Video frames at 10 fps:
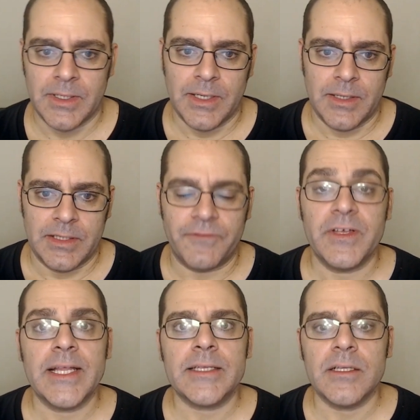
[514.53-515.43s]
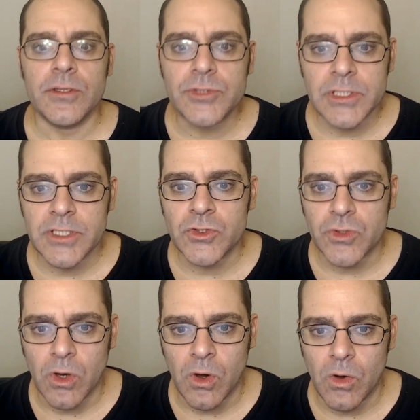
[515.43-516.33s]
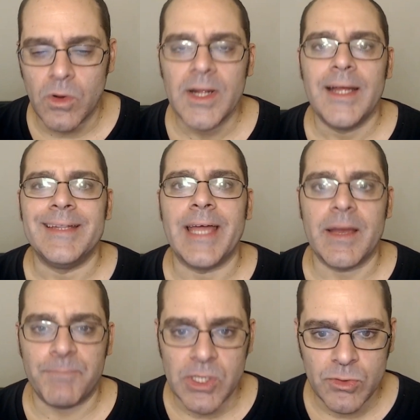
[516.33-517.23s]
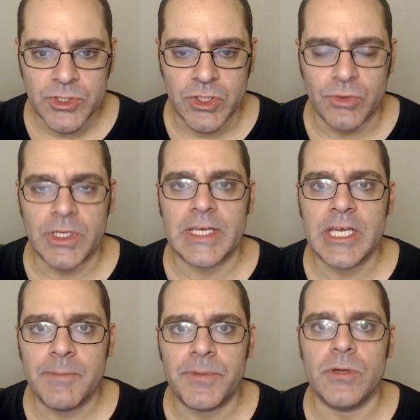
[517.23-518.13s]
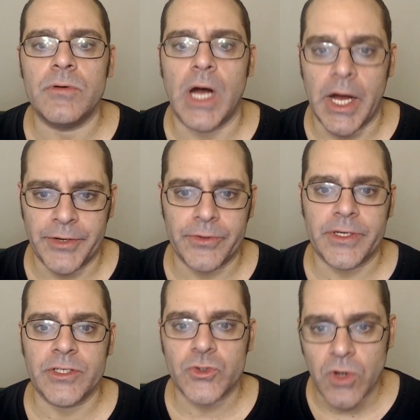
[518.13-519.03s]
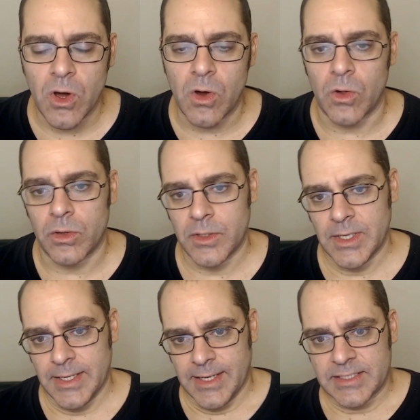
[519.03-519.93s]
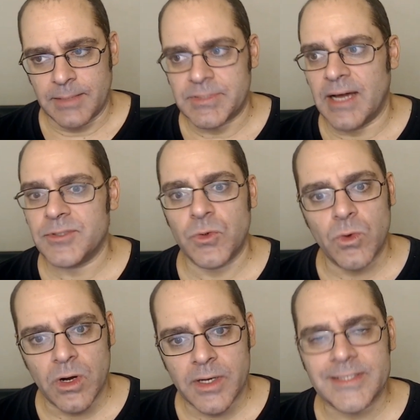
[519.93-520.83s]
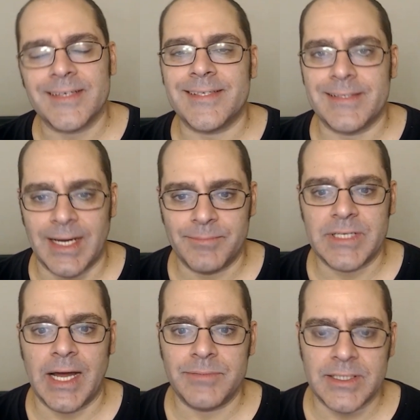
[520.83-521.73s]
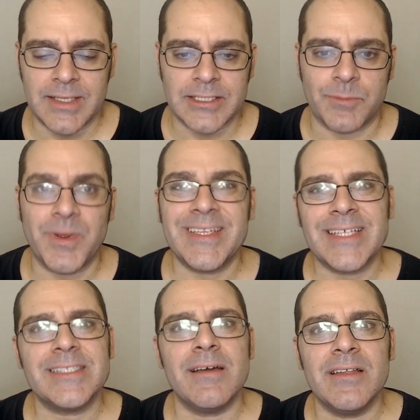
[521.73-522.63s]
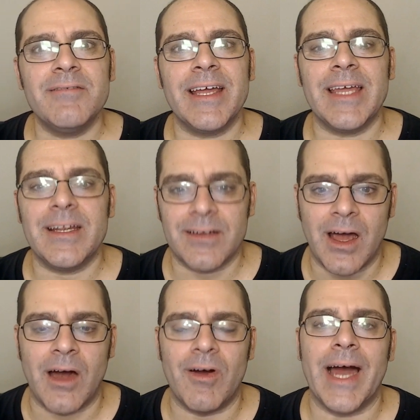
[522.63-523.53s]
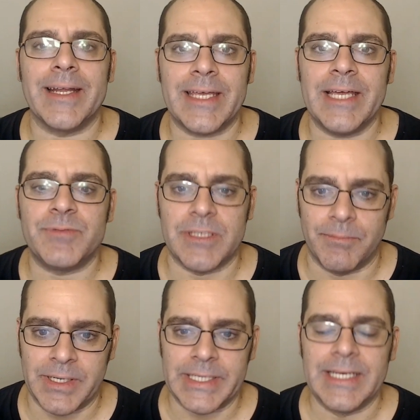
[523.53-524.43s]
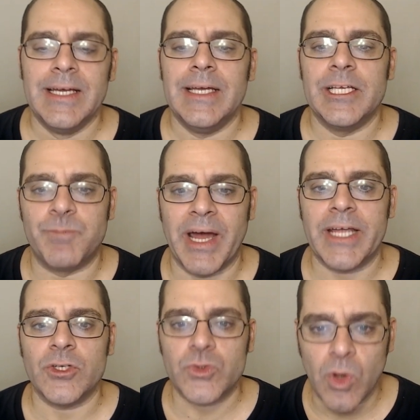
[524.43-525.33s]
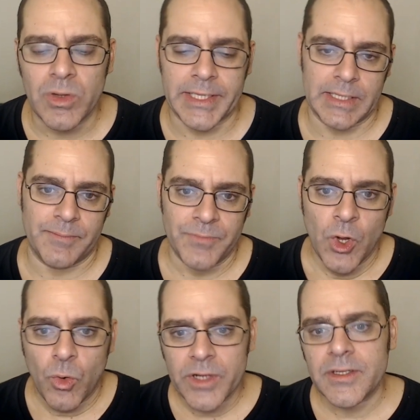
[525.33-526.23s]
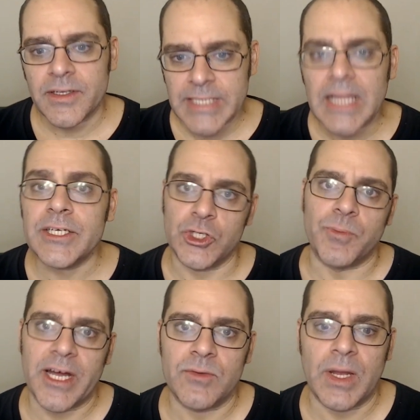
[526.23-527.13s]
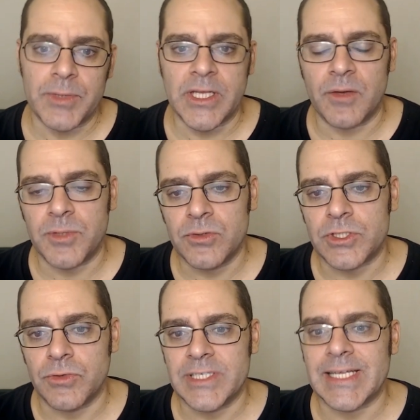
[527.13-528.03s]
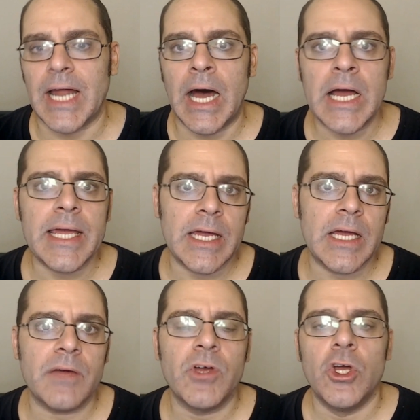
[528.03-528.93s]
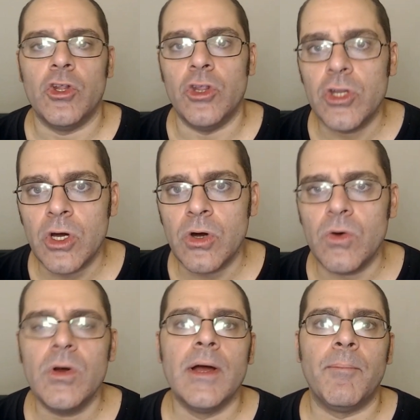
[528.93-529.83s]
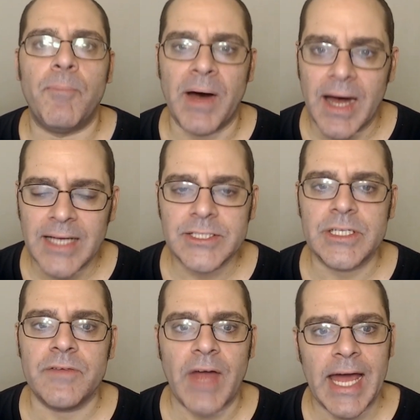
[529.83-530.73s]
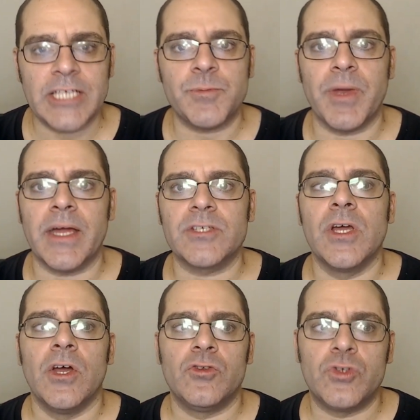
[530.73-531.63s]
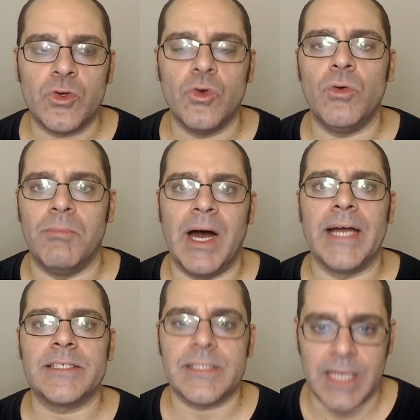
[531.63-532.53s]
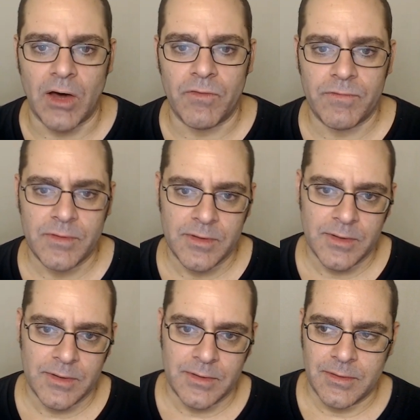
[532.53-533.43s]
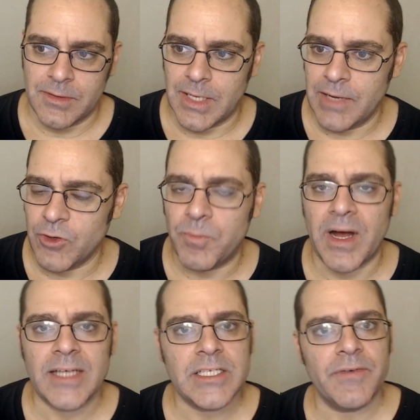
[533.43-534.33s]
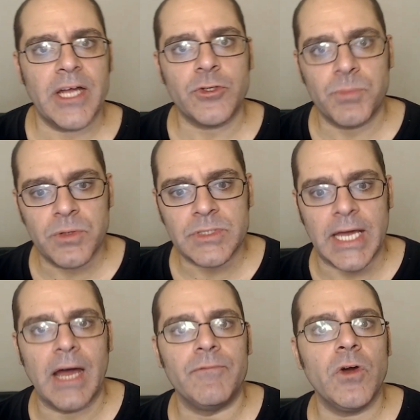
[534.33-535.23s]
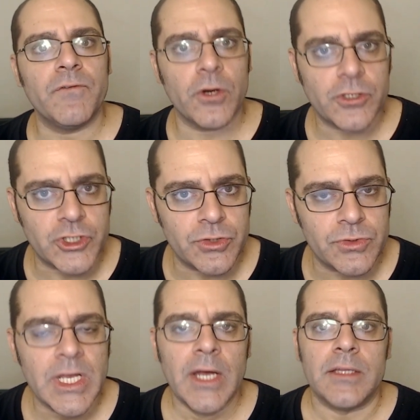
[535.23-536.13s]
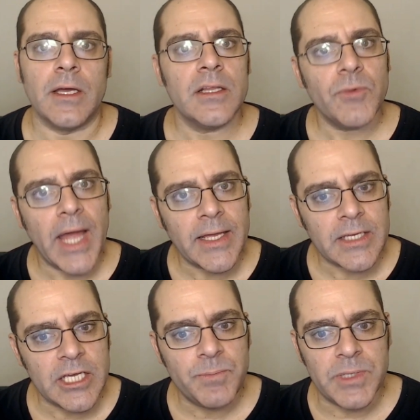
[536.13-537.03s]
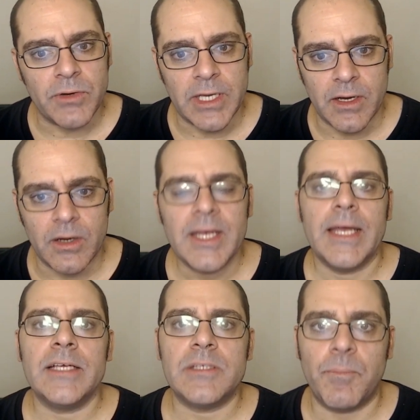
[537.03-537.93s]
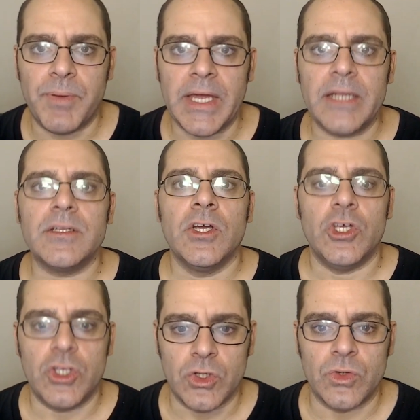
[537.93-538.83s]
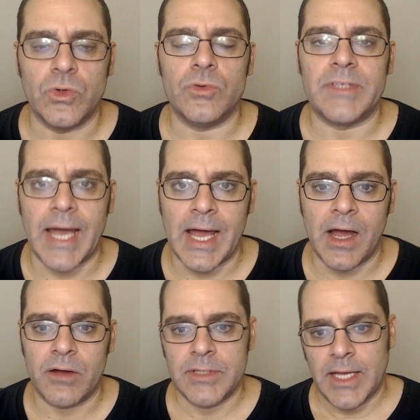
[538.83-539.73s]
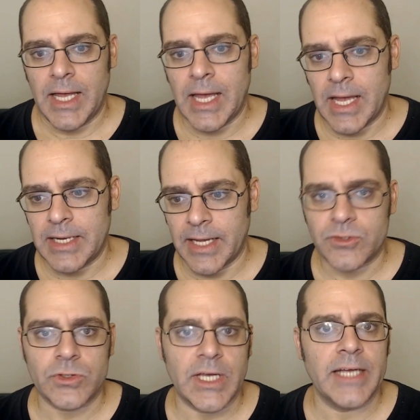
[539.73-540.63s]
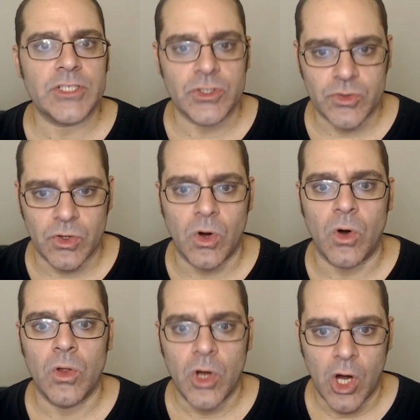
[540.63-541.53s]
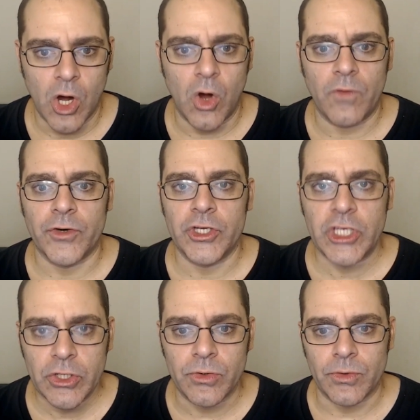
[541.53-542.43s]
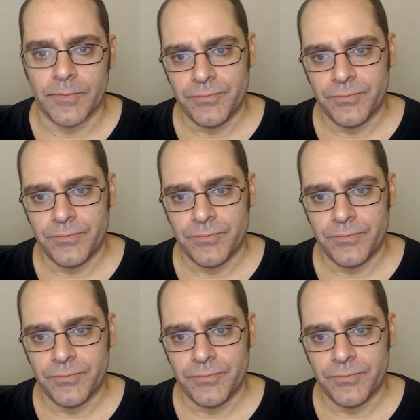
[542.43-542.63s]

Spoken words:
They feel like they're losing control. They abuse you to keep you under control. Sometimes it works, sometimes it doesn't. But that's the only way they know how to keep somebody, is by controlling them. What they're telling you, by the way, when they abuse you, is that I have no positive aspects to myself. I have no positive attributes. I have no virtues. The only way I can keep you here is to beat you down and exercise control over you.